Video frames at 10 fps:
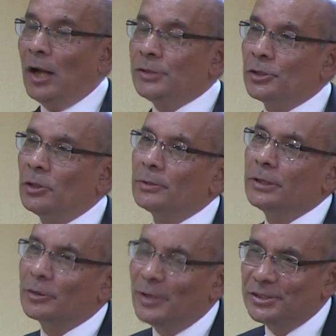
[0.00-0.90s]
So
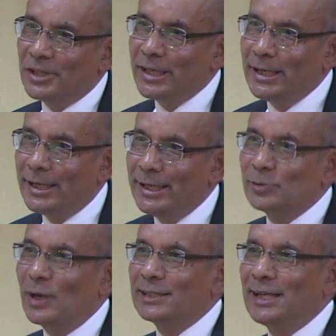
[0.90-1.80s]
the question here
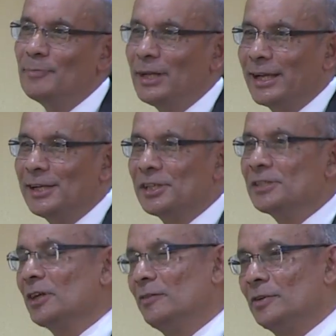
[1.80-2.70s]
is, what are the
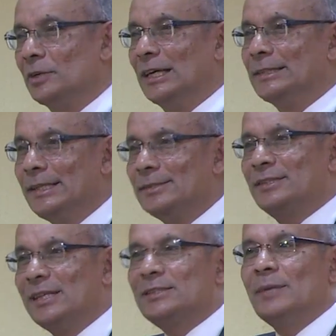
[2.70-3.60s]
implications of this
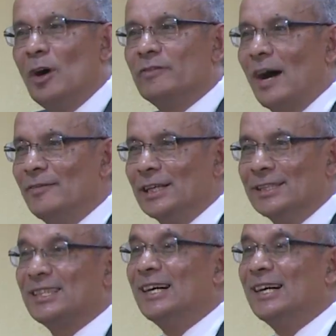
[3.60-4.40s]
system of governance,